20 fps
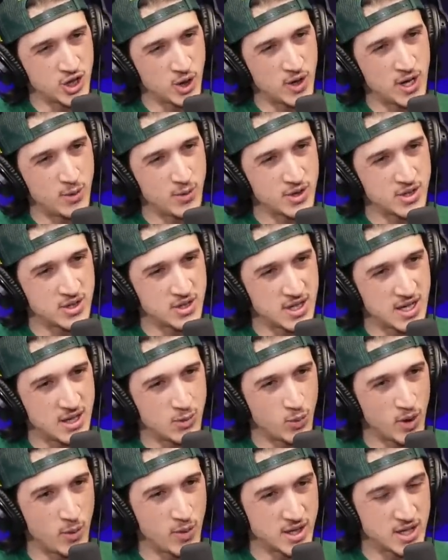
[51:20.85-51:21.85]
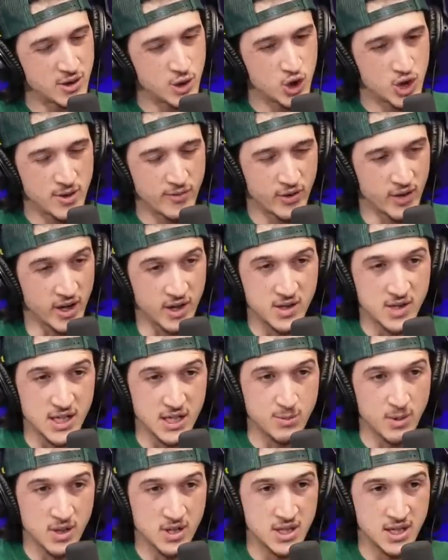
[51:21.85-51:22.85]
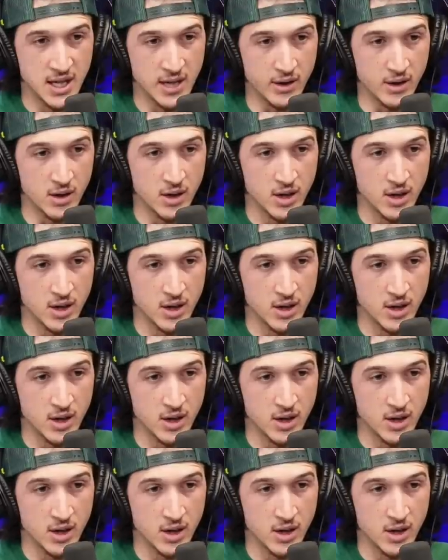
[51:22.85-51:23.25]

So he was he, we went to the gym for like six months together.